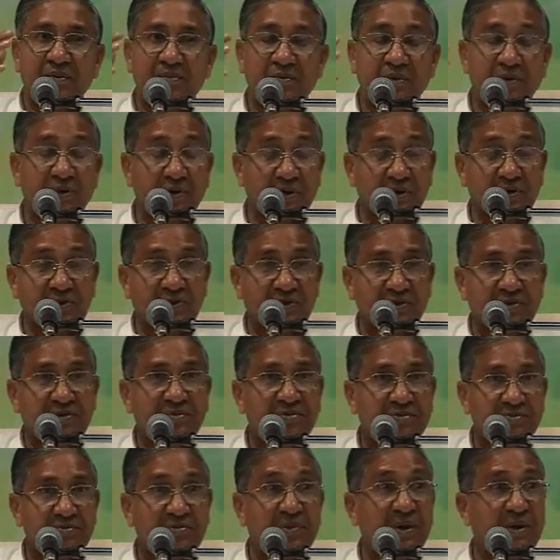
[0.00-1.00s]

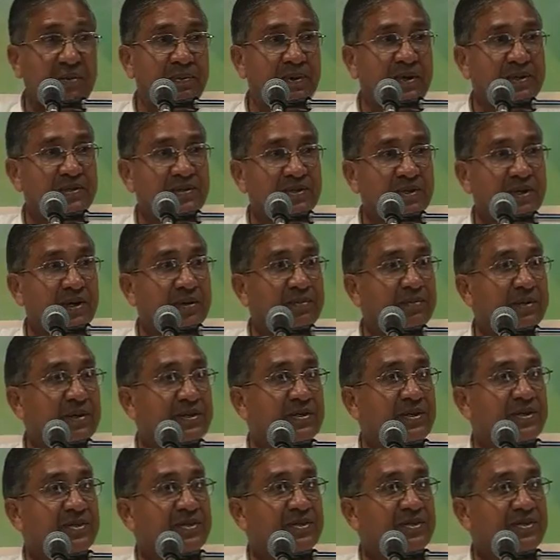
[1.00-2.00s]
Because Baba's
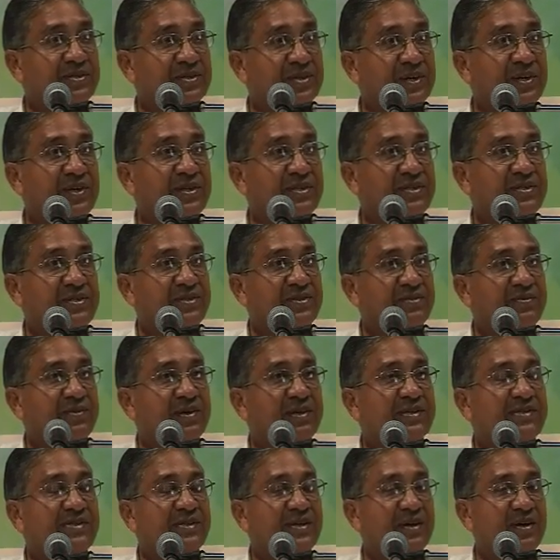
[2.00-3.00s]
karmatit stage
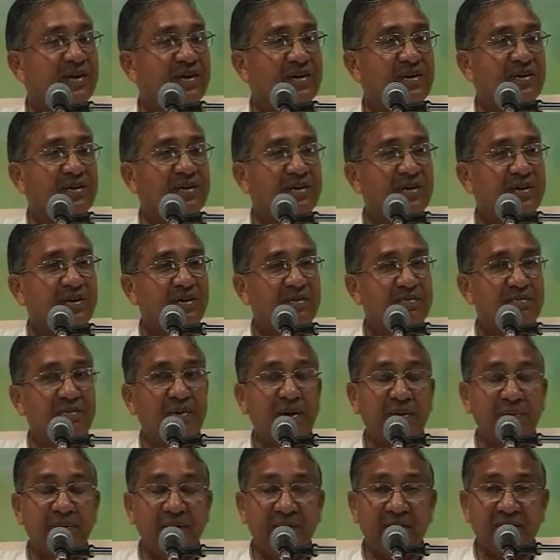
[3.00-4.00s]
was there.
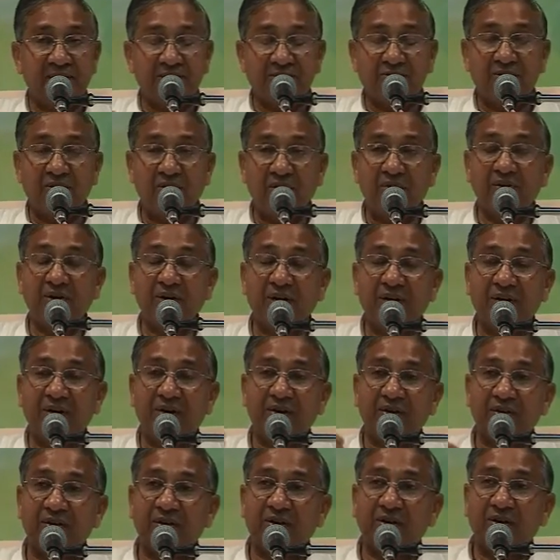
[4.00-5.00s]
Baba has
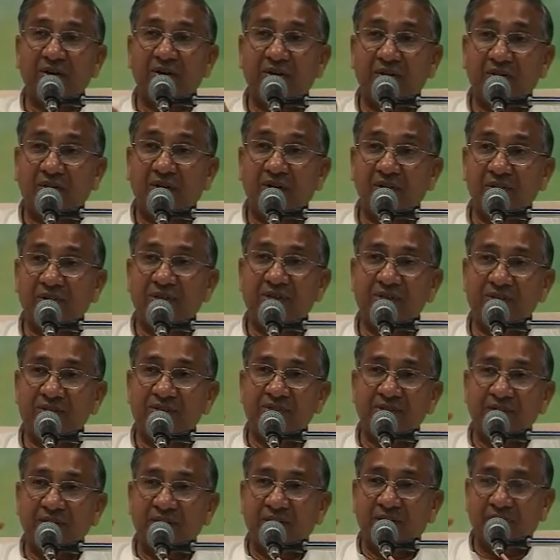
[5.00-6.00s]
conquered all
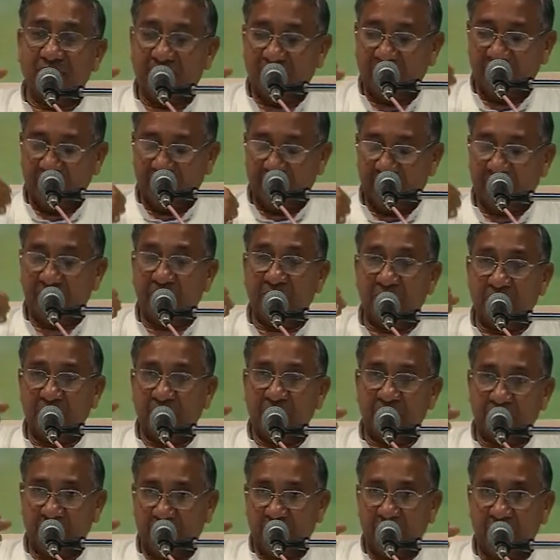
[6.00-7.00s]
these,
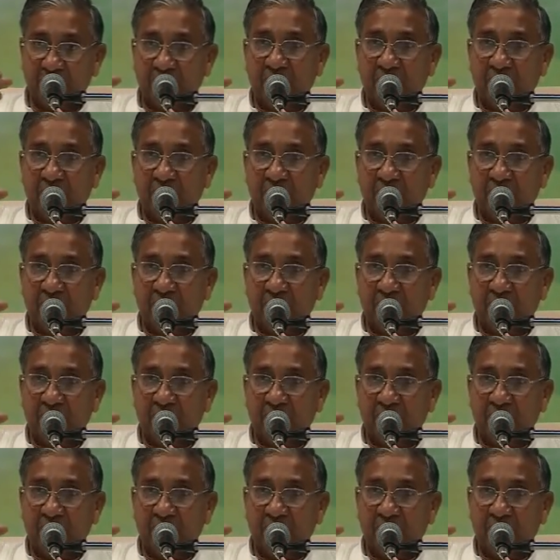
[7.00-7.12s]
the